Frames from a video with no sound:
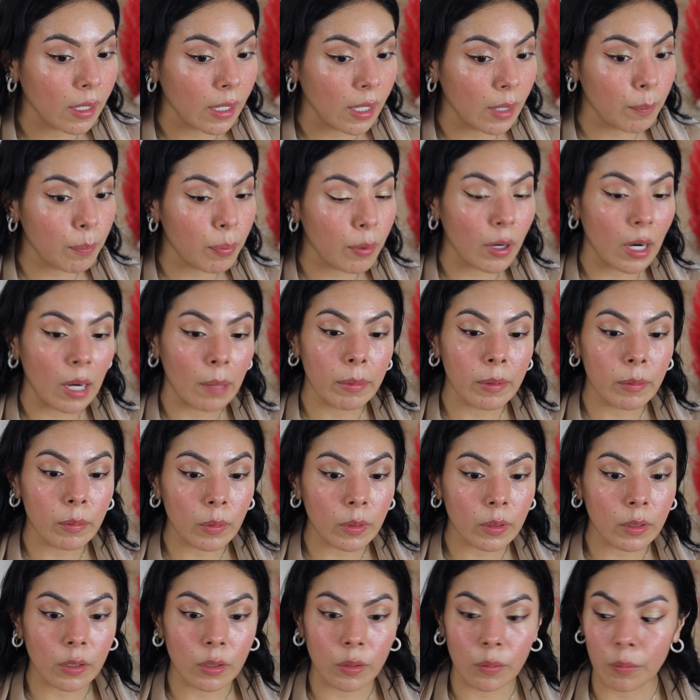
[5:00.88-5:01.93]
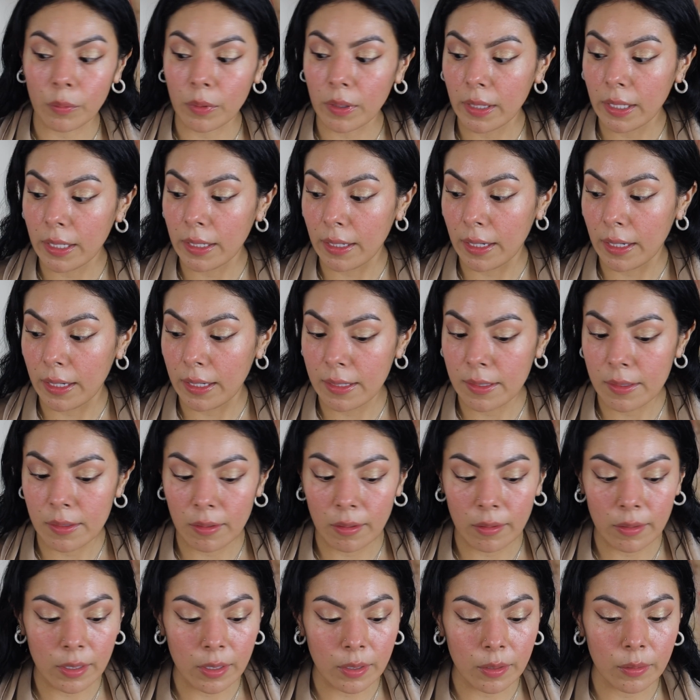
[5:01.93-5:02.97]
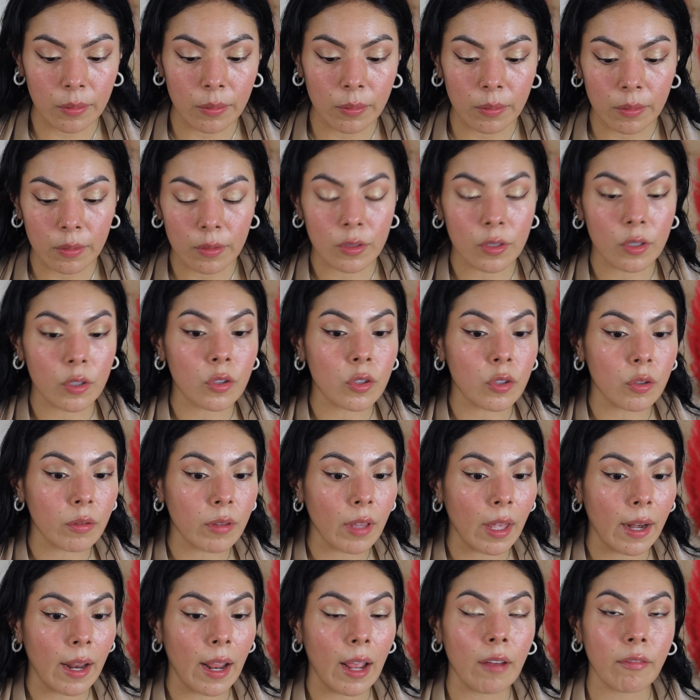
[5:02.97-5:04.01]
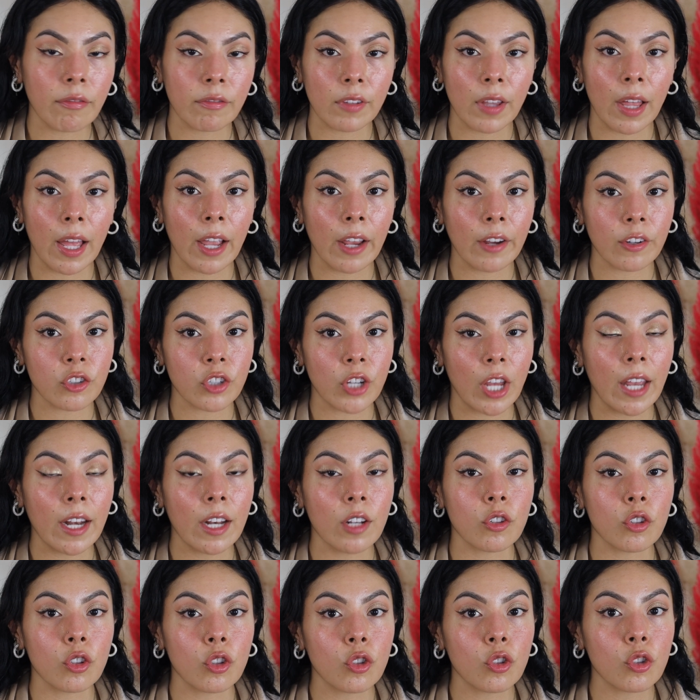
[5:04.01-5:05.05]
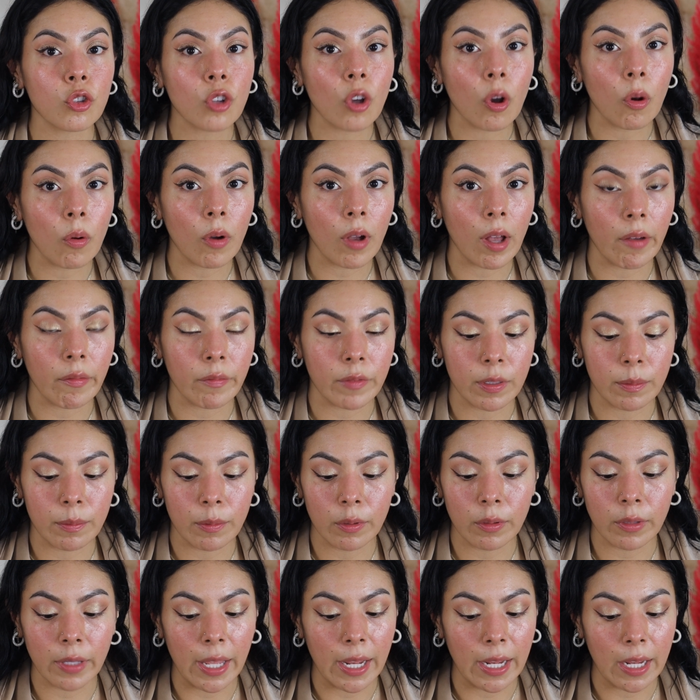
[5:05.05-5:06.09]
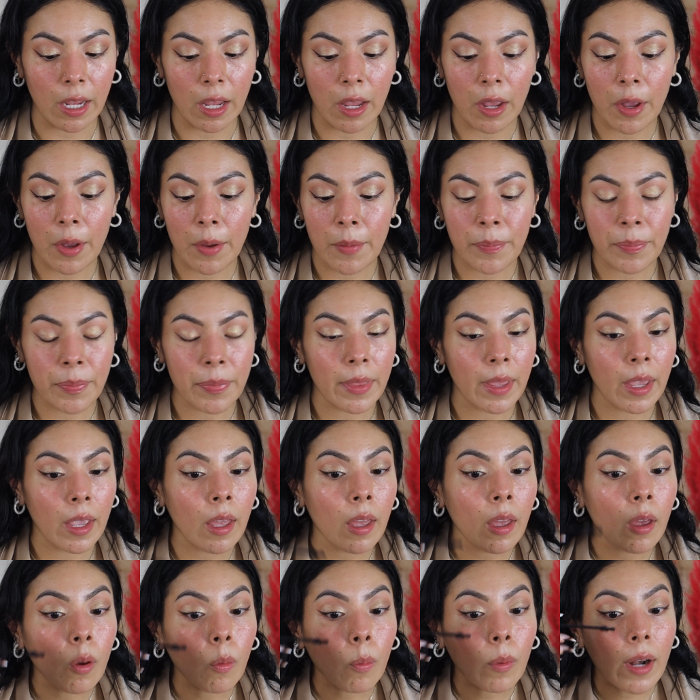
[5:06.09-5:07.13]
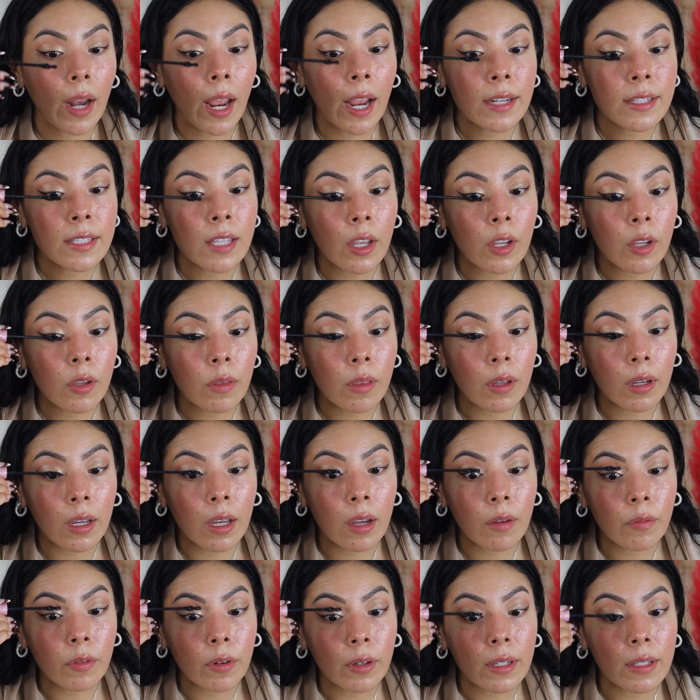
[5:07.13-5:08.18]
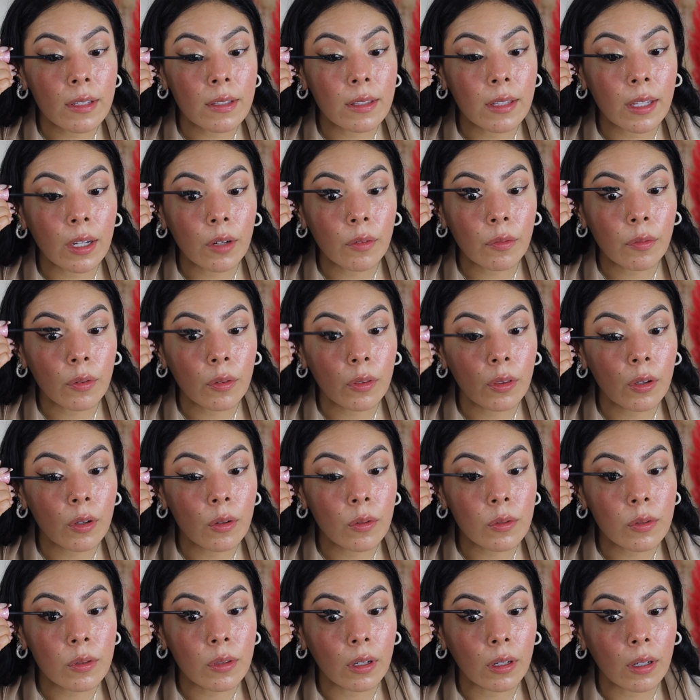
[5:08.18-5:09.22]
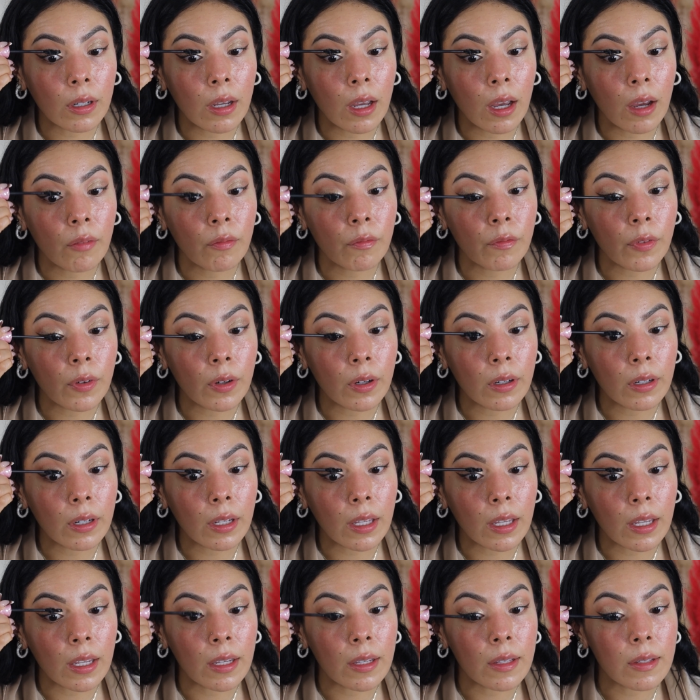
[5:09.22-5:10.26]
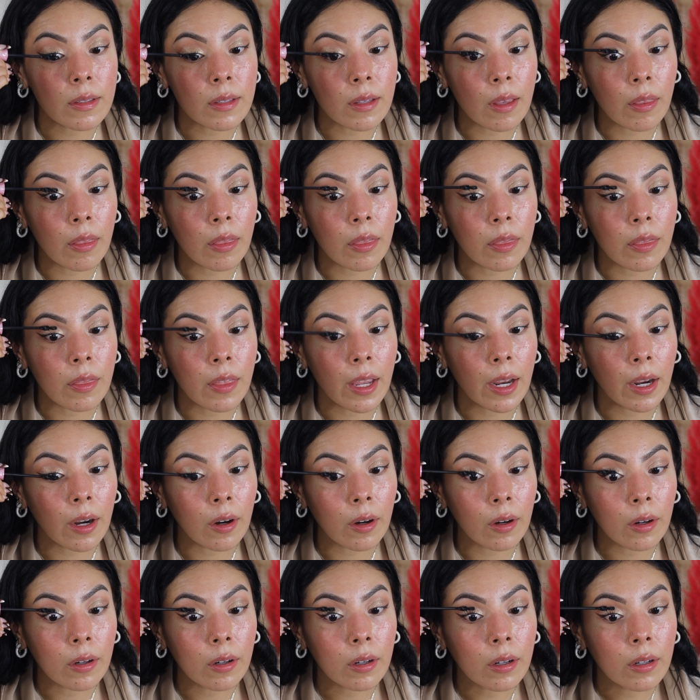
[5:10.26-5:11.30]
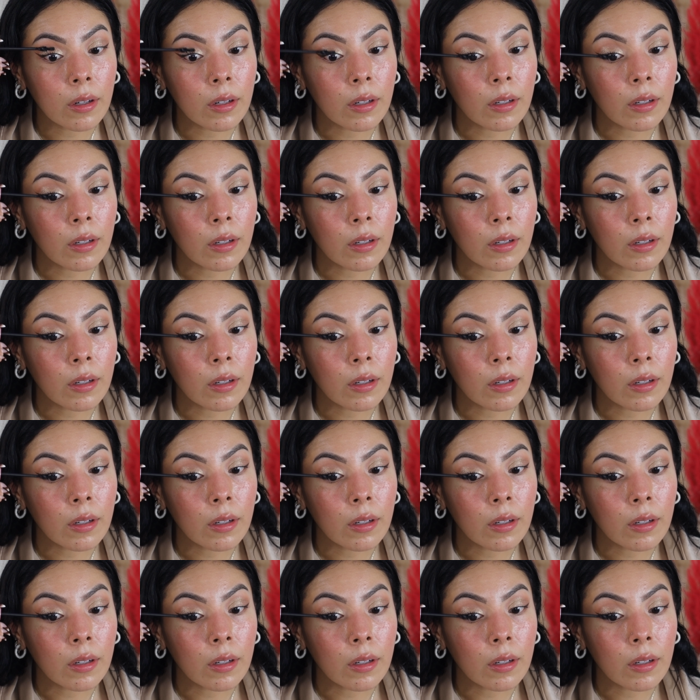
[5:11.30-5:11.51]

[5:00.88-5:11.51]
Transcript: it probably will look really nice on you to do that half lash and it's so comfortable. Like when I tell you the comfort is there for those, the comfort is there.